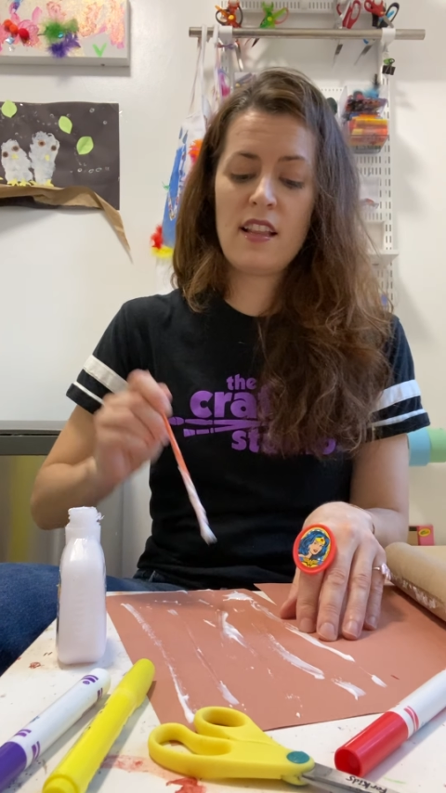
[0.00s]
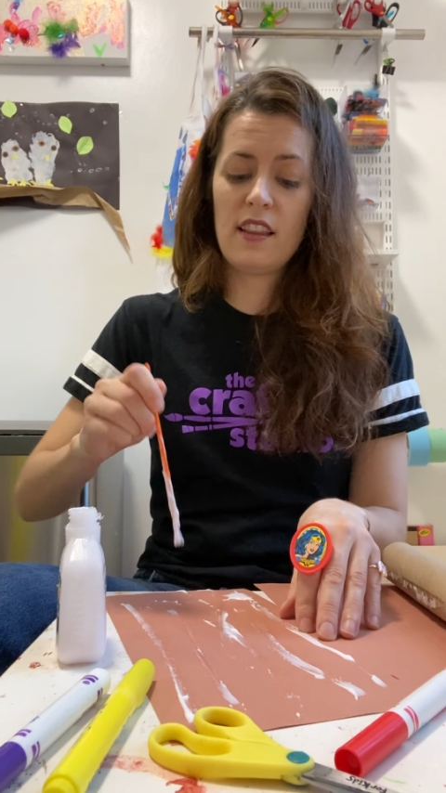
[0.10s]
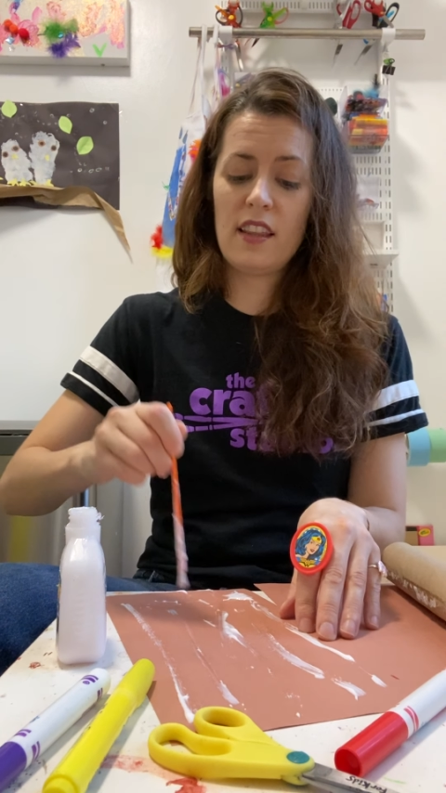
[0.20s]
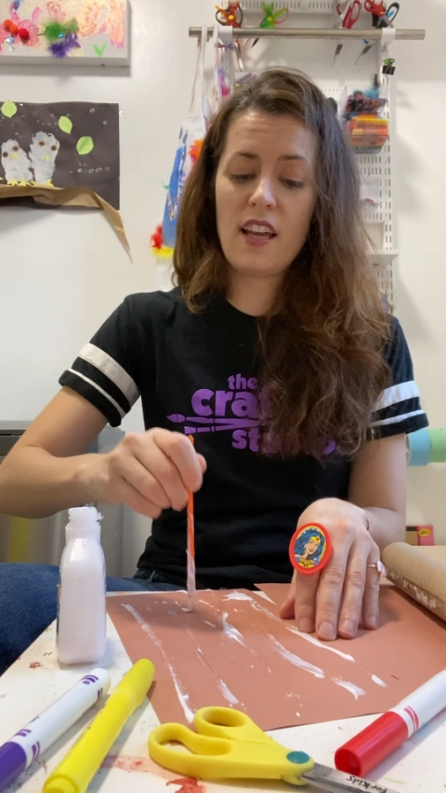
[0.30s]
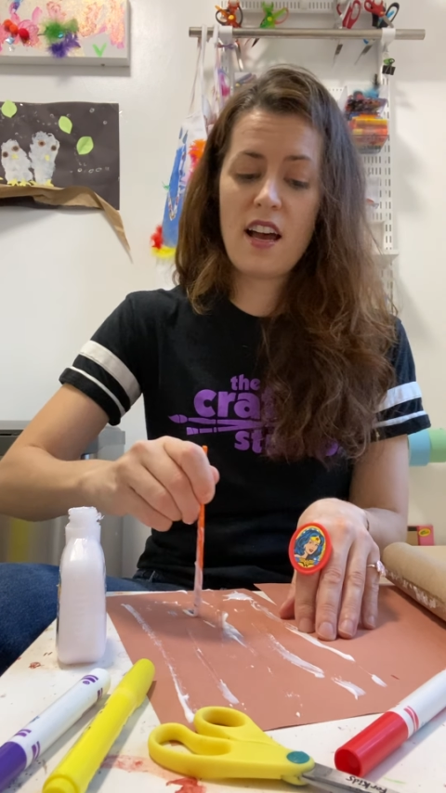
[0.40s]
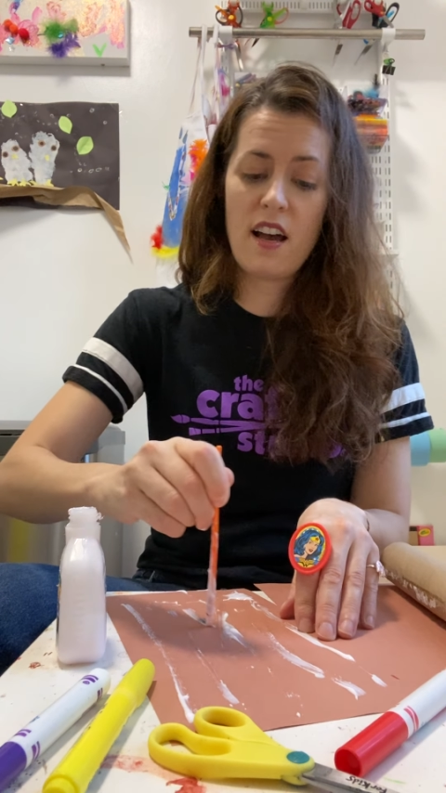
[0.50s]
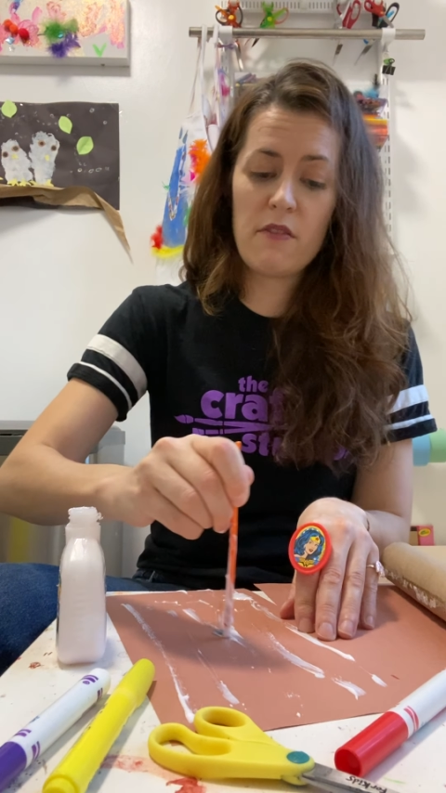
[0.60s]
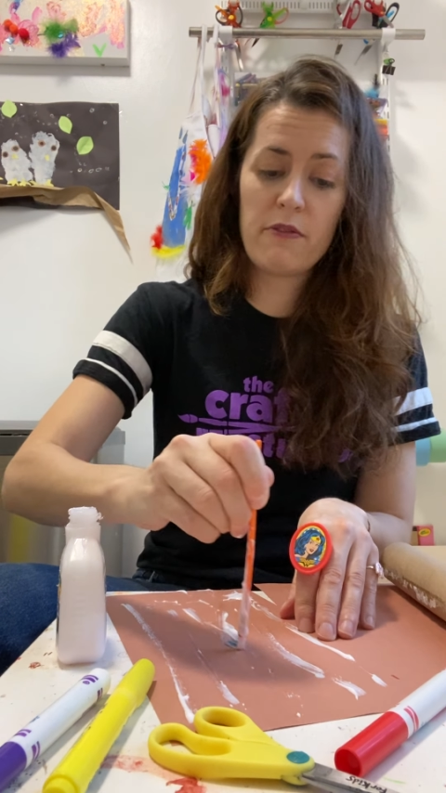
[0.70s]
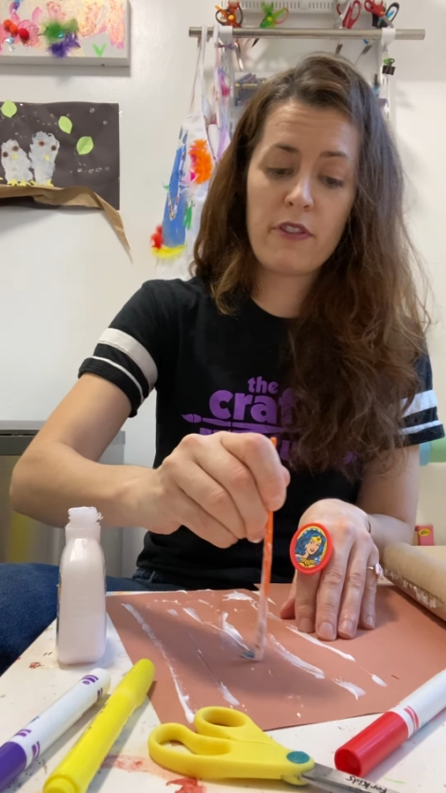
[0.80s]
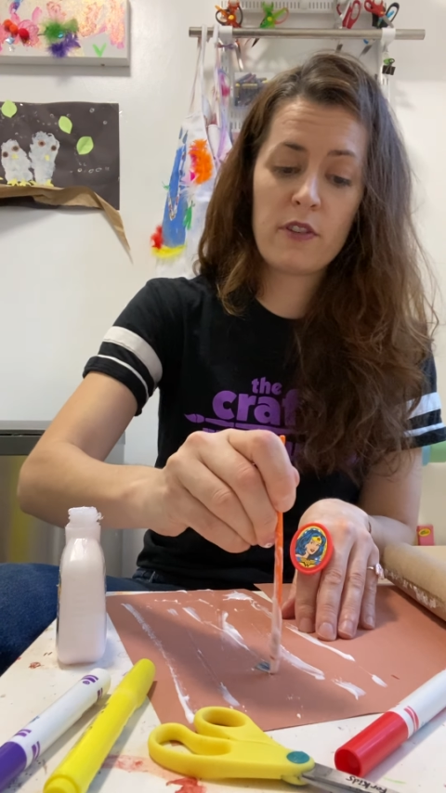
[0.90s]

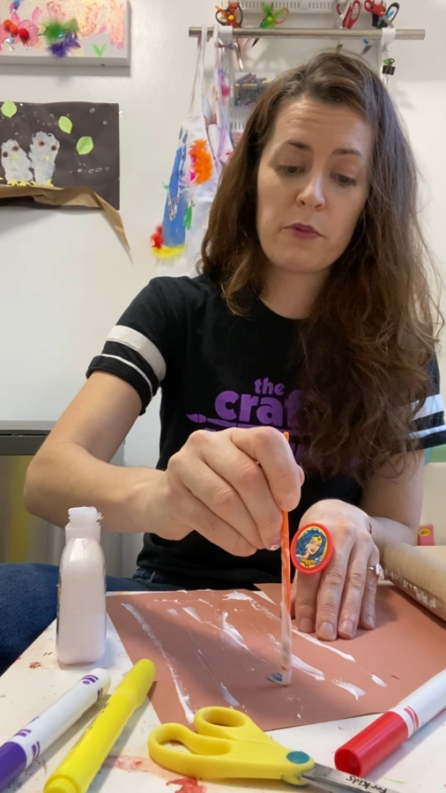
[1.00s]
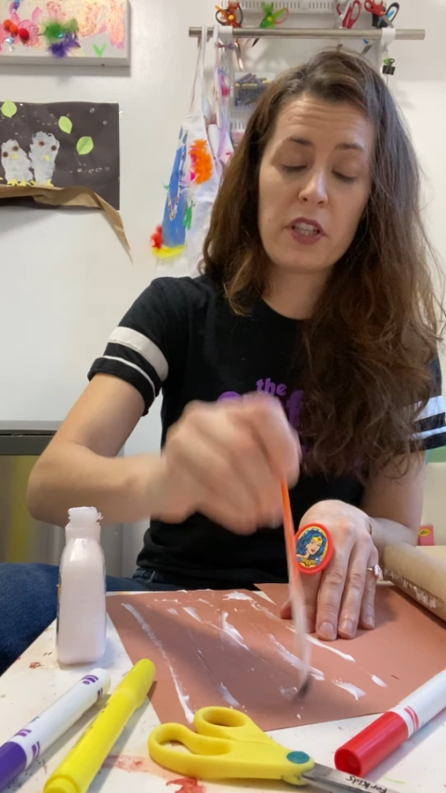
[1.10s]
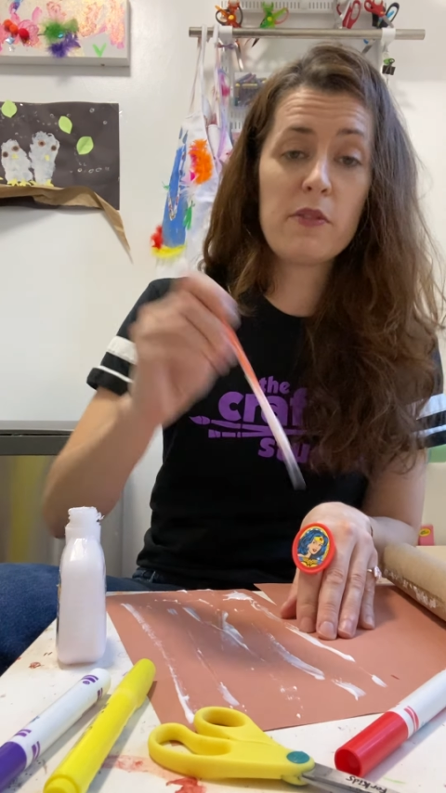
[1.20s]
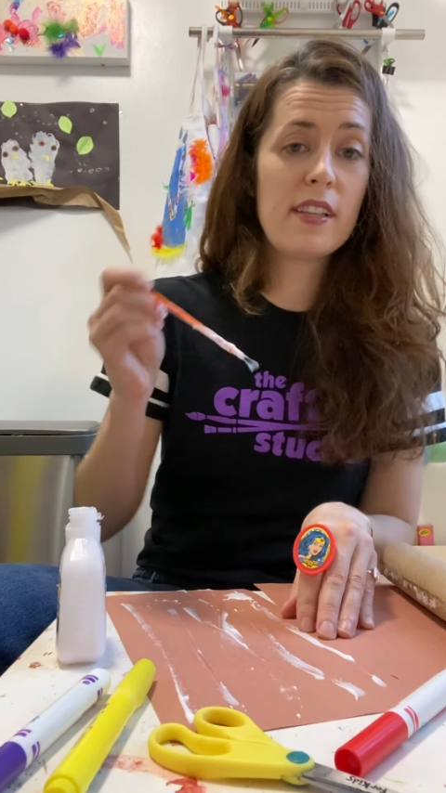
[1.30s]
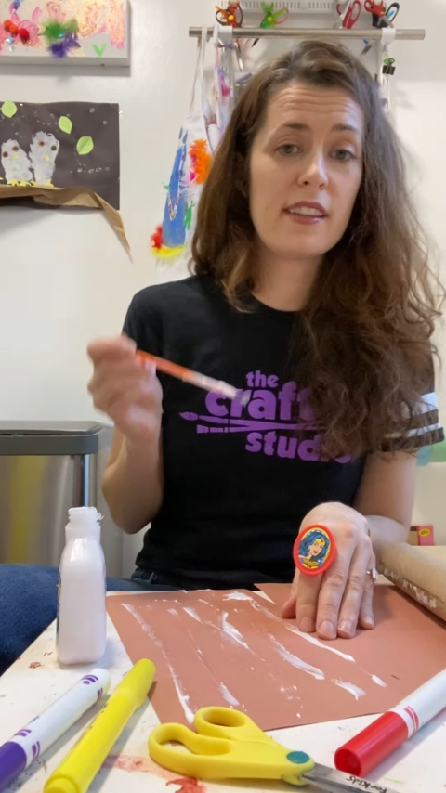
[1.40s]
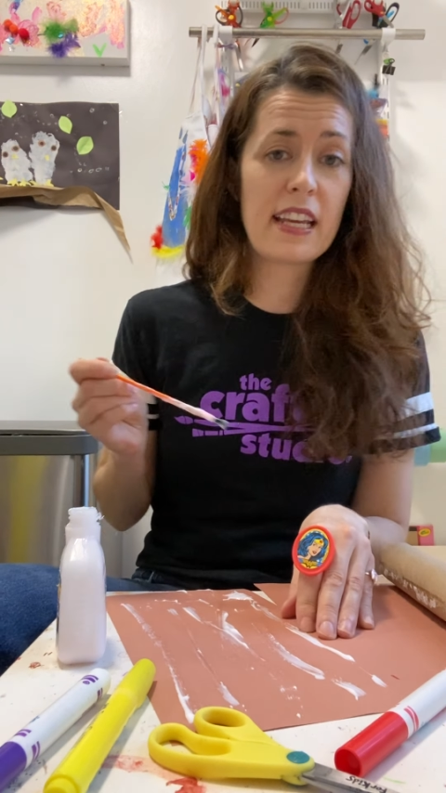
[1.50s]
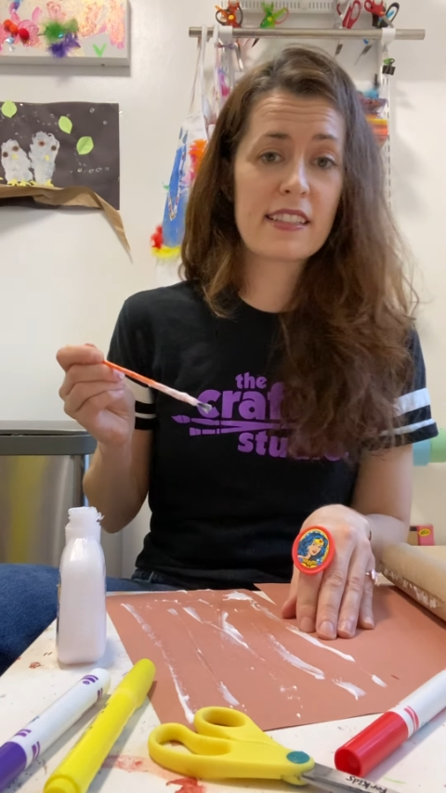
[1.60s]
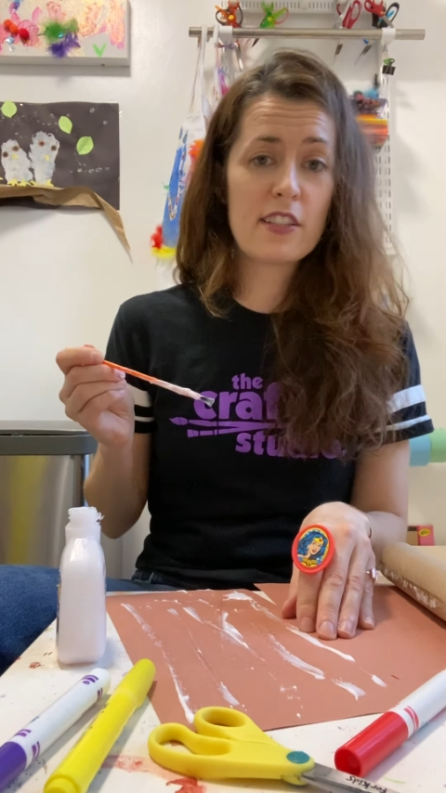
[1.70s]
love reusing things.